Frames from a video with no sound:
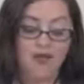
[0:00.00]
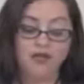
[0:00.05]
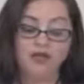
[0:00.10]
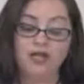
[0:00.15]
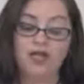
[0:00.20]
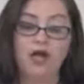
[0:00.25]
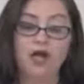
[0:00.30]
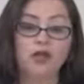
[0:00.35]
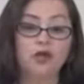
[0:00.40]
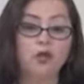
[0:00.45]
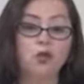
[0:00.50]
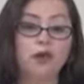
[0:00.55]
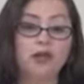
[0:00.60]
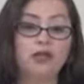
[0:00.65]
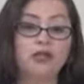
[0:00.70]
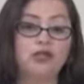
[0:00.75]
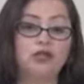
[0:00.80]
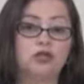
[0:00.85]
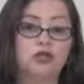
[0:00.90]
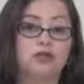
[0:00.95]
The other
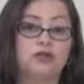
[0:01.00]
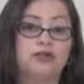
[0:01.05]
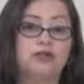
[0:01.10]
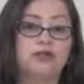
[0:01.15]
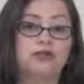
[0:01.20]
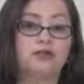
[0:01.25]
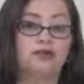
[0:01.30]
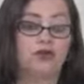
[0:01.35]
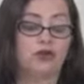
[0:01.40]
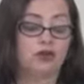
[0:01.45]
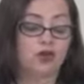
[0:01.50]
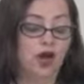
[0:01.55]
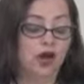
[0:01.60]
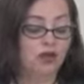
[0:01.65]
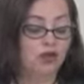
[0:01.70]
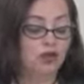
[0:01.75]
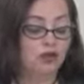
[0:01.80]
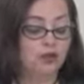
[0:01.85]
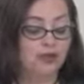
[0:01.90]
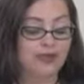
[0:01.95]
way to do it is if you're
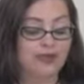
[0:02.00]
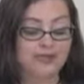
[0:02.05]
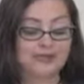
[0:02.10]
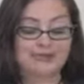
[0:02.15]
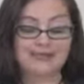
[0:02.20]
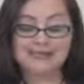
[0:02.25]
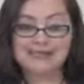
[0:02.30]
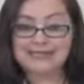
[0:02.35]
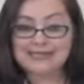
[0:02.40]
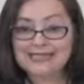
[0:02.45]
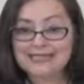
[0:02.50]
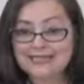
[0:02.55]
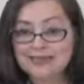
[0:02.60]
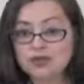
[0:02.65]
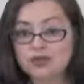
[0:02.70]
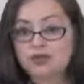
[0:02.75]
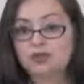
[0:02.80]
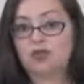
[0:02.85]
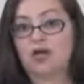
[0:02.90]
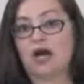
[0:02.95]
not doing a
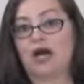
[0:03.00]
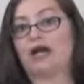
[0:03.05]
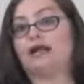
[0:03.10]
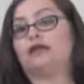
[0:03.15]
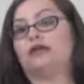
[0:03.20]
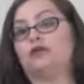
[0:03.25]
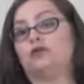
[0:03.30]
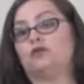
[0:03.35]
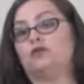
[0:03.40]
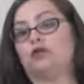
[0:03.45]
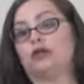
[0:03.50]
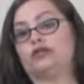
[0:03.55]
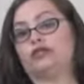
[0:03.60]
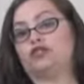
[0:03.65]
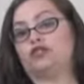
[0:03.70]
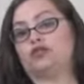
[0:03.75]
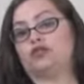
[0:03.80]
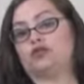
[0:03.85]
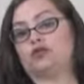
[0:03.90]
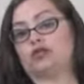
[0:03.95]
single item
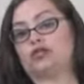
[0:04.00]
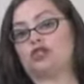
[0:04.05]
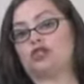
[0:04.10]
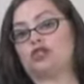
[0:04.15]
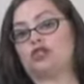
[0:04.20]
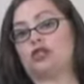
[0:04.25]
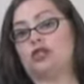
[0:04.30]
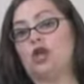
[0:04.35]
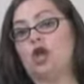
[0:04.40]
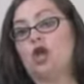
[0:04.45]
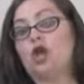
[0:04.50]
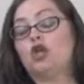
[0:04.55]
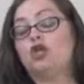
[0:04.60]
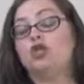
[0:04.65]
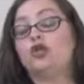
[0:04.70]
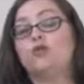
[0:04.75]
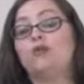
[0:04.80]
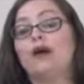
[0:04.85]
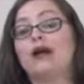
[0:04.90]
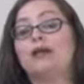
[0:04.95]
registration,
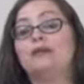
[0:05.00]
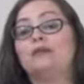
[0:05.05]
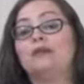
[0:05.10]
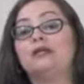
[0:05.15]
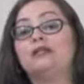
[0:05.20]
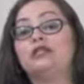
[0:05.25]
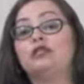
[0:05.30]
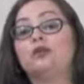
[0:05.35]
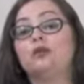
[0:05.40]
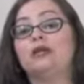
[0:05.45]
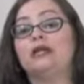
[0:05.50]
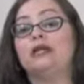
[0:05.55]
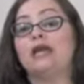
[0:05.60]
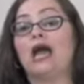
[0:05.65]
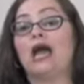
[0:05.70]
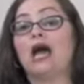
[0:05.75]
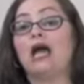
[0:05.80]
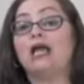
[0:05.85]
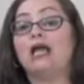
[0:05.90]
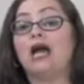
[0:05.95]
you might be doing
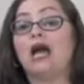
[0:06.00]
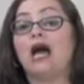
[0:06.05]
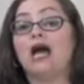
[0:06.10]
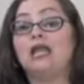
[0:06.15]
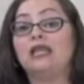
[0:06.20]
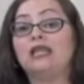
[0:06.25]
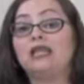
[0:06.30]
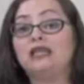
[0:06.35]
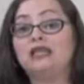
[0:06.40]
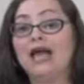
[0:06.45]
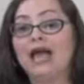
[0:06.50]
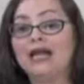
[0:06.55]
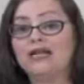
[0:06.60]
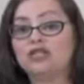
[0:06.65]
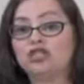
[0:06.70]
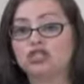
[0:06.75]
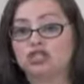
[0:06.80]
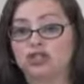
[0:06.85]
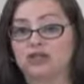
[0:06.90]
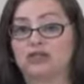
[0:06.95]
a
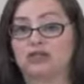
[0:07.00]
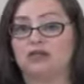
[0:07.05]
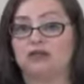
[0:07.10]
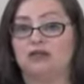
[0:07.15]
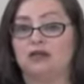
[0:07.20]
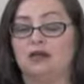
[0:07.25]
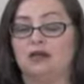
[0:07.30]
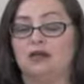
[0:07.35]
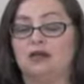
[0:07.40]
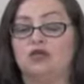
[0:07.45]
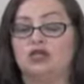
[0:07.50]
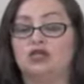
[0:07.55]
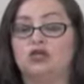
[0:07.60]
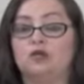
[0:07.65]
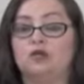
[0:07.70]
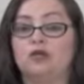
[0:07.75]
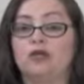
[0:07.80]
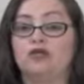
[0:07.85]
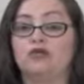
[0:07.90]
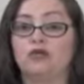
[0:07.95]
collection
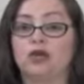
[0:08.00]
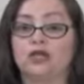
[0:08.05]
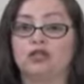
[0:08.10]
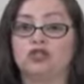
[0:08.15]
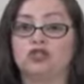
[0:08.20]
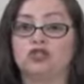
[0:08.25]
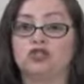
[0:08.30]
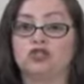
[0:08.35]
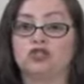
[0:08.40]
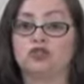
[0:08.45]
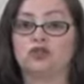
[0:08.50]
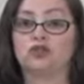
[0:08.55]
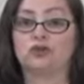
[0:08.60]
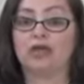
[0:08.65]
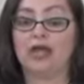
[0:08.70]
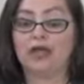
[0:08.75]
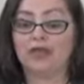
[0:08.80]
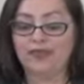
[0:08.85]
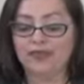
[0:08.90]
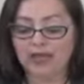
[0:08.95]
to be
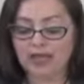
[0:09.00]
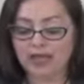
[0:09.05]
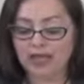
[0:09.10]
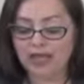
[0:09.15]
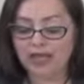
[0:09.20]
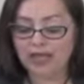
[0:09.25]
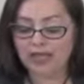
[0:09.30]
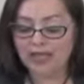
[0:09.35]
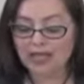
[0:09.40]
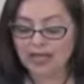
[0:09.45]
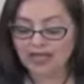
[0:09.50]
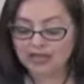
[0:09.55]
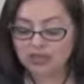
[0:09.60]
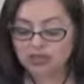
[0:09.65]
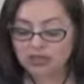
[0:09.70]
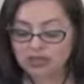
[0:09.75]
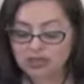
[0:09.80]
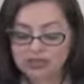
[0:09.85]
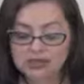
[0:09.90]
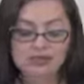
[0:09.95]
registered, and the
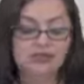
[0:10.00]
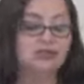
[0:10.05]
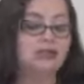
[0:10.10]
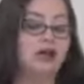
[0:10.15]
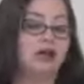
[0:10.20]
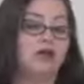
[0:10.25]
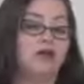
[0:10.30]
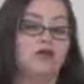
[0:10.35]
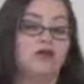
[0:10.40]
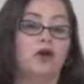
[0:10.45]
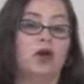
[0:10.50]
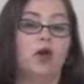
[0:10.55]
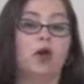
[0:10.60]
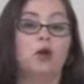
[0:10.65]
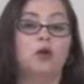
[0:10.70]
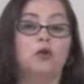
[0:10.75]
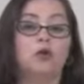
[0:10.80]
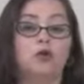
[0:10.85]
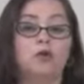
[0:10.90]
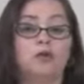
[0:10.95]
collection itself
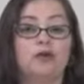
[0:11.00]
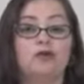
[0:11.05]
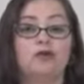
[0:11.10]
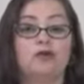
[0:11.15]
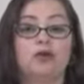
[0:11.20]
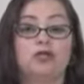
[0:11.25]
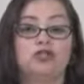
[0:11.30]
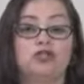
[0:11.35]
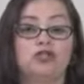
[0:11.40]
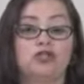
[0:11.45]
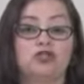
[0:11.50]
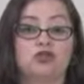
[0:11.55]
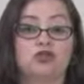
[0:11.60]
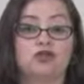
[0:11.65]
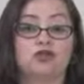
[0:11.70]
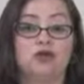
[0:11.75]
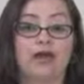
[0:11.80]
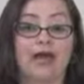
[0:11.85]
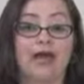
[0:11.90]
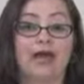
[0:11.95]
would be
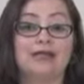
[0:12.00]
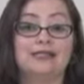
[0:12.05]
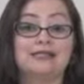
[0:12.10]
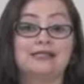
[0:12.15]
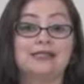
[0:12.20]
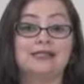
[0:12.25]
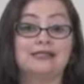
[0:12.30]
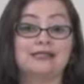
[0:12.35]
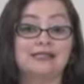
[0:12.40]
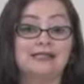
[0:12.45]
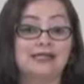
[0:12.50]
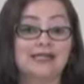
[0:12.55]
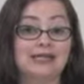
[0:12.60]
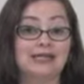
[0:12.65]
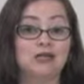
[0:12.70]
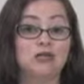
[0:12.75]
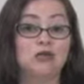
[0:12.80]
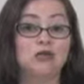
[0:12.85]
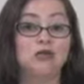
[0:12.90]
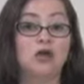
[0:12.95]
registered as a
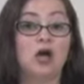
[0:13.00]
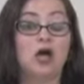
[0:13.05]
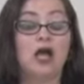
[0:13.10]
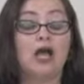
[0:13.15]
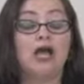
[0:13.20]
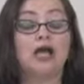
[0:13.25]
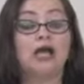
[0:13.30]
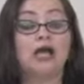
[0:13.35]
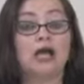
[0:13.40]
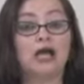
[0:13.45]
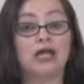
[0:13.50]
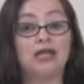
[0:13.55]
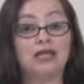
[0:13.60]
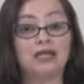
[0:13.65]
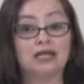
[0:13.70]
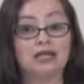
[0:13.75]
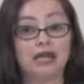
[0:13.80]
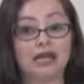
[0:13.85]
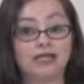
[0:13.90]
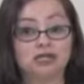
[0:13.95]
single
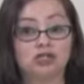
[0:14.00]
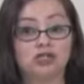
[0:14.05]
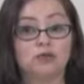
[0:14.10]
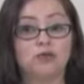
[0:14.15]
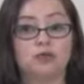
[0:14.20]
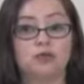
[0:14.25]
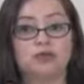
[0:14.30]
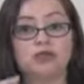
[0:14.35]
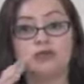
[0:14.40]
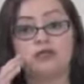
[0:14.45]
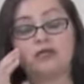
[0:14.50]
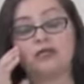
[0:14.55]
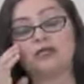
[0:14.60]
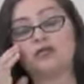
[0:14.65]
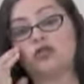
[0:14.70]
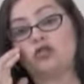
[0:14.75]
collection per se.